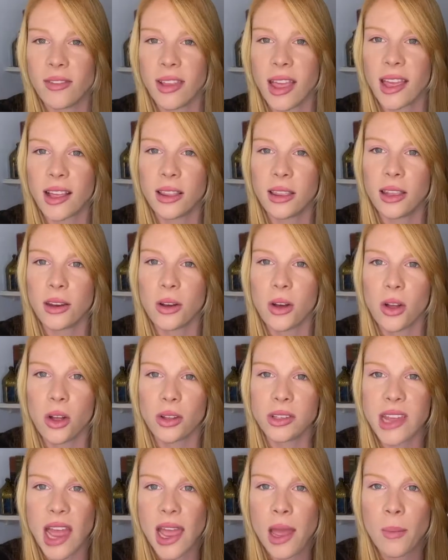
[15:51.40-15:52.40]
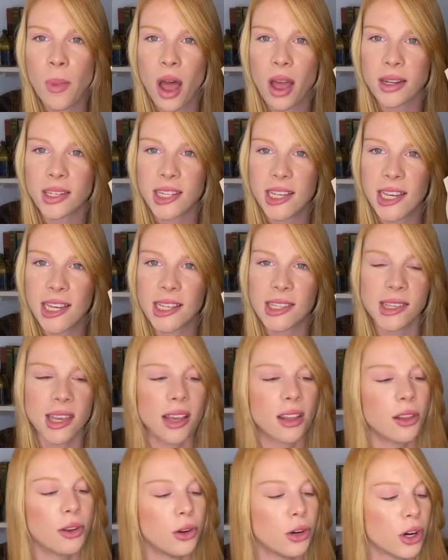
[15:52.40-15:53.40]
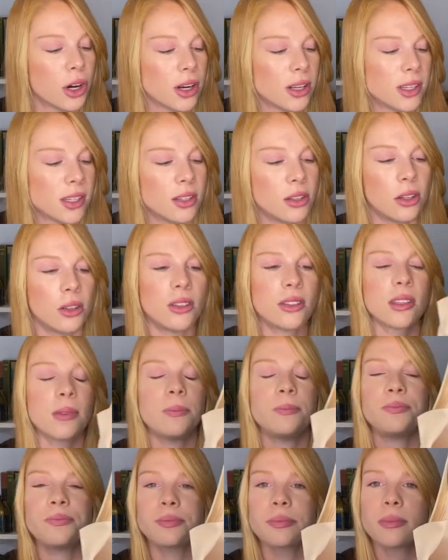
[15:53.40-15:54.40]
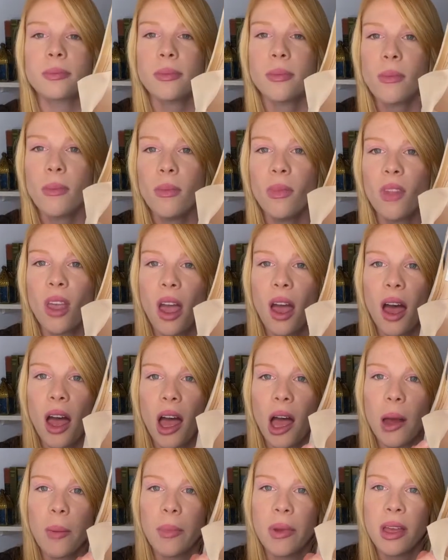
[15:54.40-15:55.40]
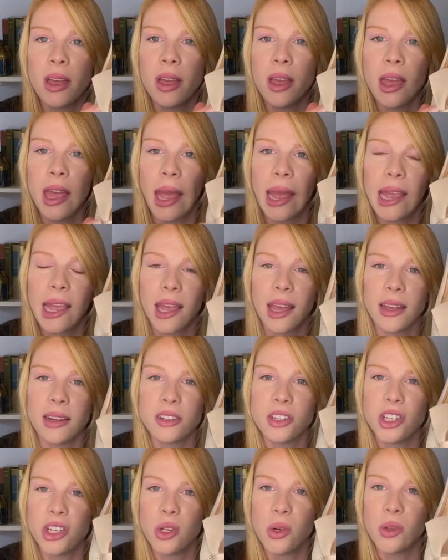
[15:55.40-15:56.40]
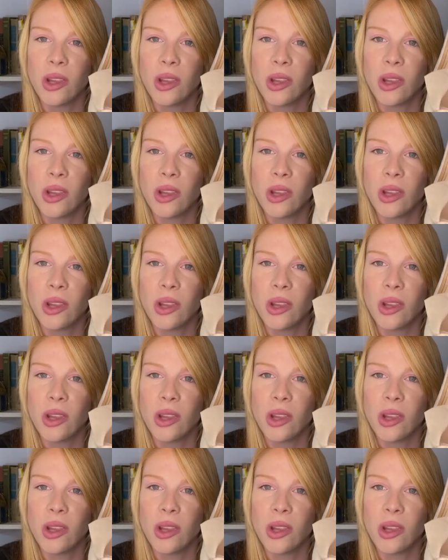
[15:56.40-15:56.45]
like little diamantes, like little crystals, and two